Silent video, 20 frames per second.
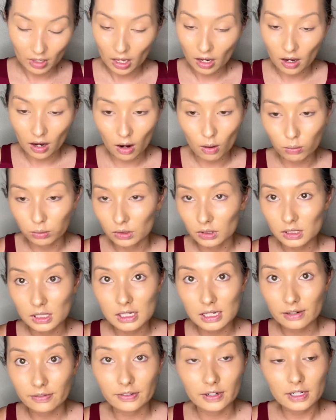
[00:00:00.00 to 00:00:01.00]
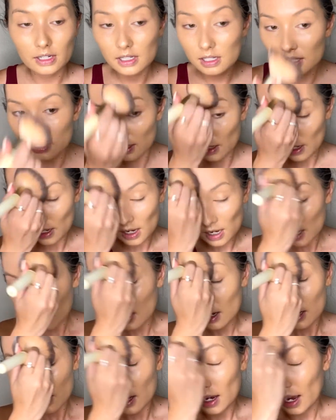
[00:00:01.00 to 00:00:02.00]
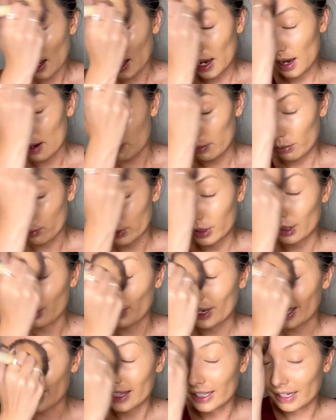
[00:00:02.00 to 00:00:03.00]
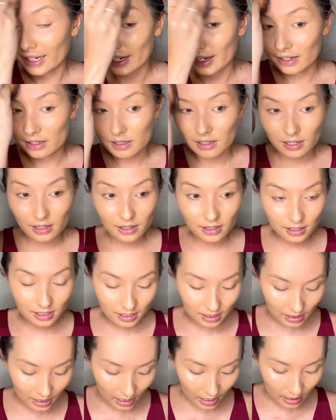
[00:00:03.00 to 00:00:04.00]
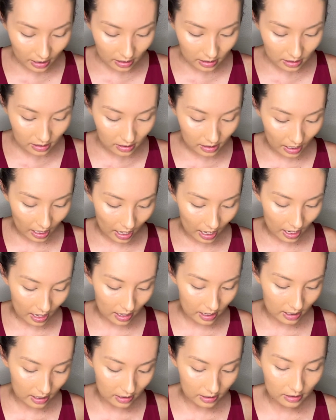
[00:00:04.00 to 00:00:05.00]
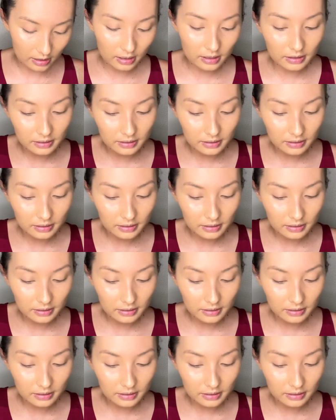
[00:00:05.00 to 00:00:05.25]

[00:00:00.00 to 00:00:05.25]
a world of difference um, with the way that it stays and